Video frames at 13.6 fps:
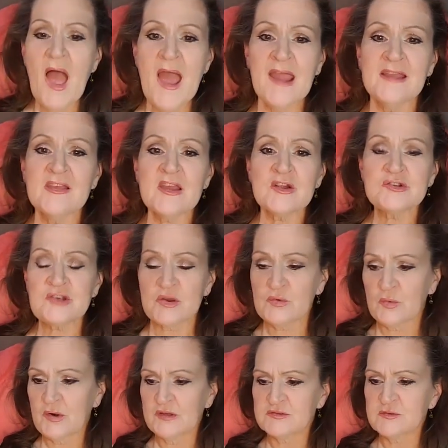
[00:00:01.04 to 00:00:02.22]
Hey there, Sharon
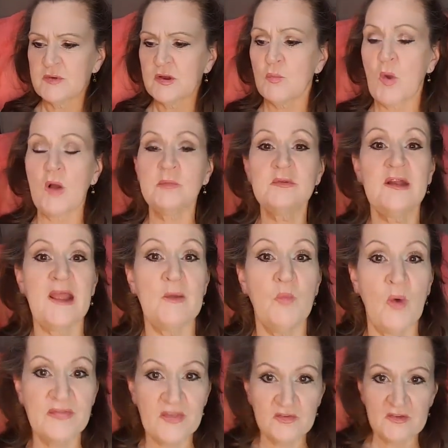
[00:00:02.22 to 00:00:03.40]
Horne-Ellstrom here. Welcome to day
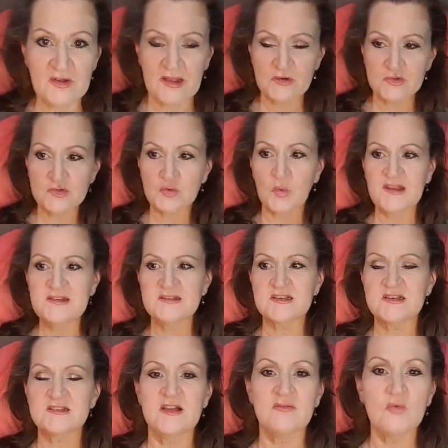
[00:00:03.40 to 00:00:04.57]

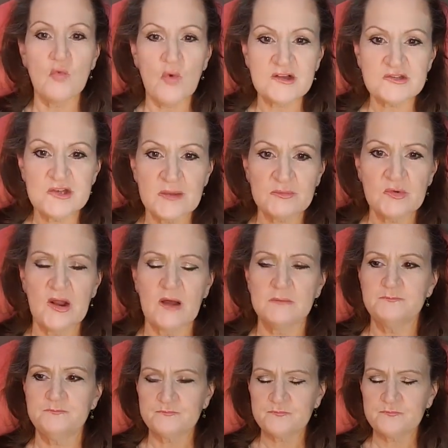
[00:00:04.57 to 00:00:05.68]
1926 of What's She Up To Now.